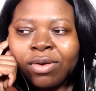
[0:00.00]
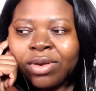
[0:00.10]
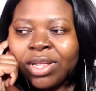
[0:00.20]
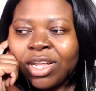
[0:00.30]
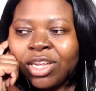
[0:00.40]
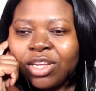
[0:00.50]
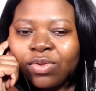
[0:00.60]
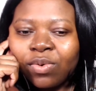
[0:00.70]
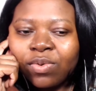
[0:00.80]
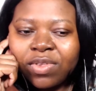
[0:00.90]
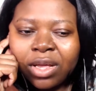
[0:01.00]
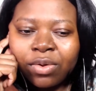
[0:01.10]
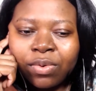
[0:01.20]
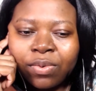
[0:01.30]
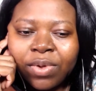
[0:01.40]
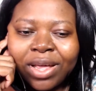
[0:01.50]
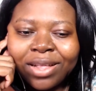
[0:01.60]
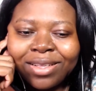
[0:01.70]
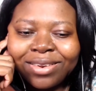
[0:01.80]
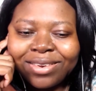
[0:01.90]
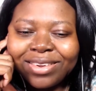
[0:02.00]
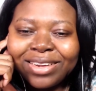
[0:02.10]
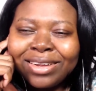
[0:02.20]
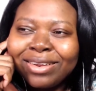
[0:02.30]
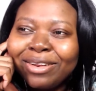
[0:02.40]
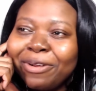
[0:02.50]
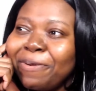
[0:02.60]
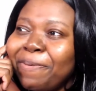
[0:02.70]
on, and then she told Senku, and then she